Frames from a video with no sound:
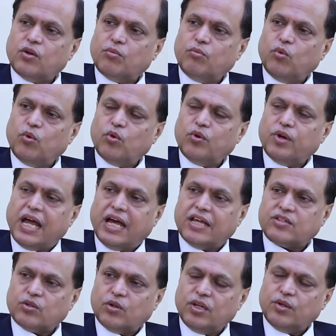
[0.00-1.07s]
or more
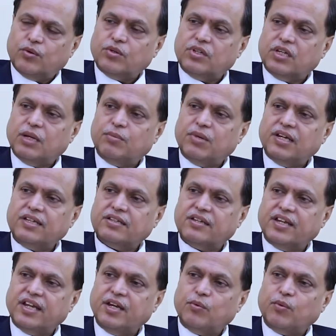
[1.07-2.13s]
diastolic was labeled as
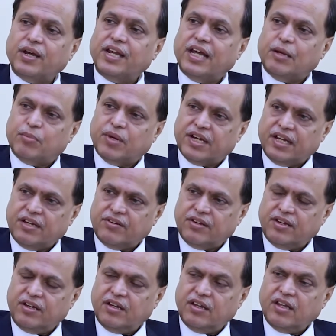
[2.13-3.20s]
grade one
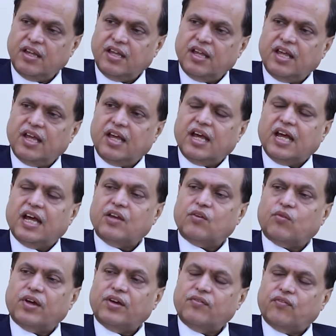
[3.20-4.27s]
hypertension,
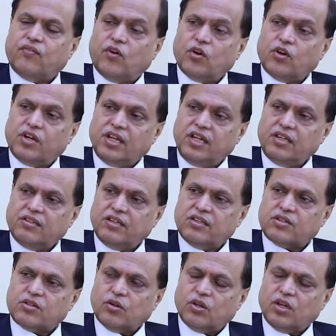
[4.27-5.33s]
and one forty
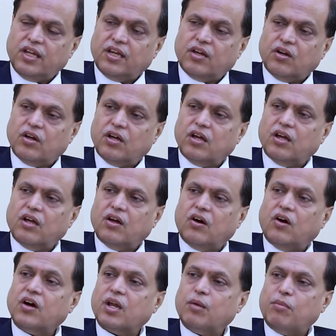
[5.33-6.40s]
systolic
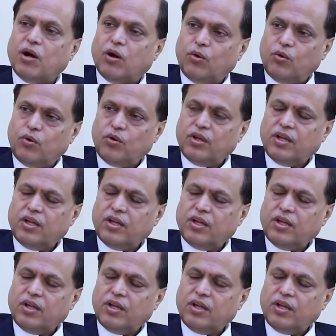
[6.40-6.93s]
or above